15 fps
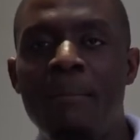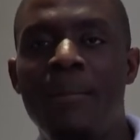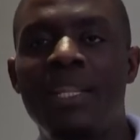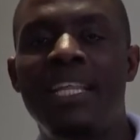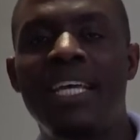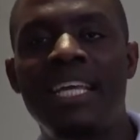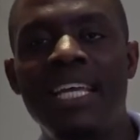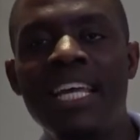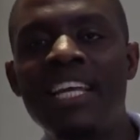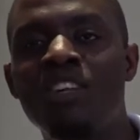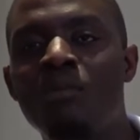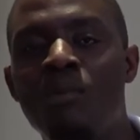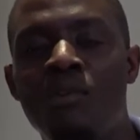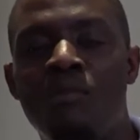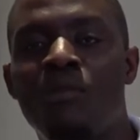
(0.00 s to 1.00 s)
But the
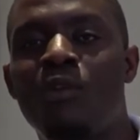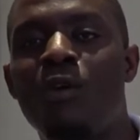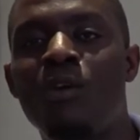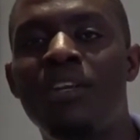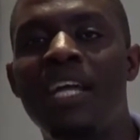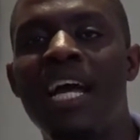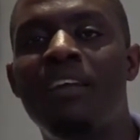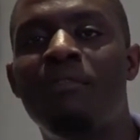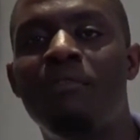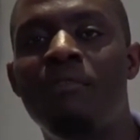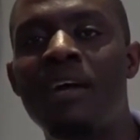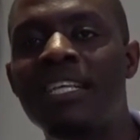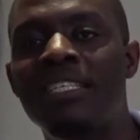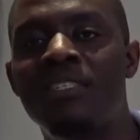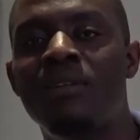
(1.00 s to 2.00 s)
kingdom of God
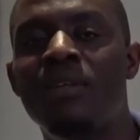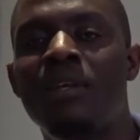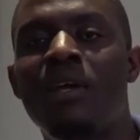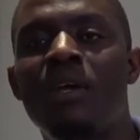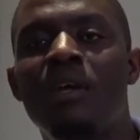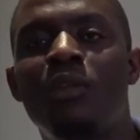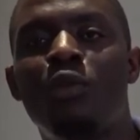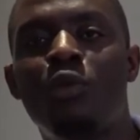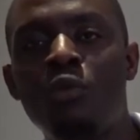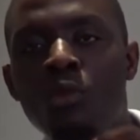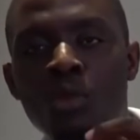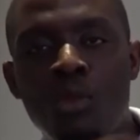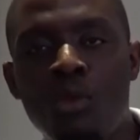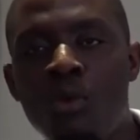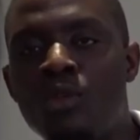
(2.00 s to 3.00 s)
advanced
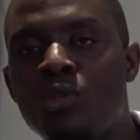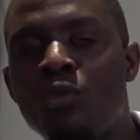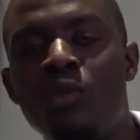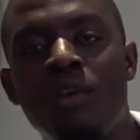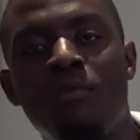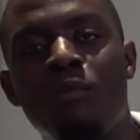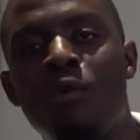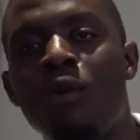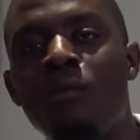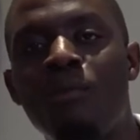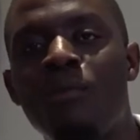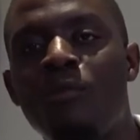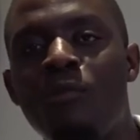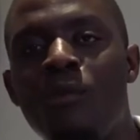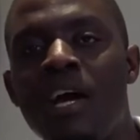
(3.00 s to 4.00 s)
through those who have
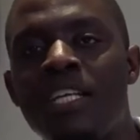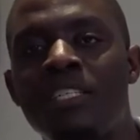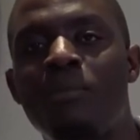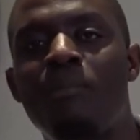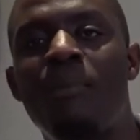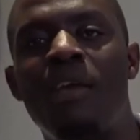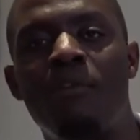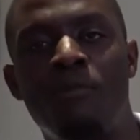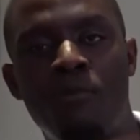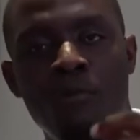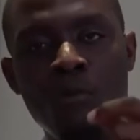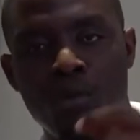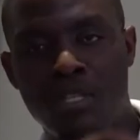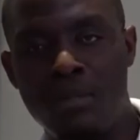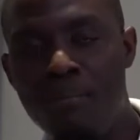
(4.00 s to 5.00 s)
gone before us by
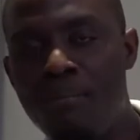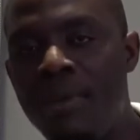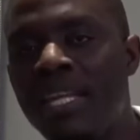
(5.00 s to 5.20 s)
force.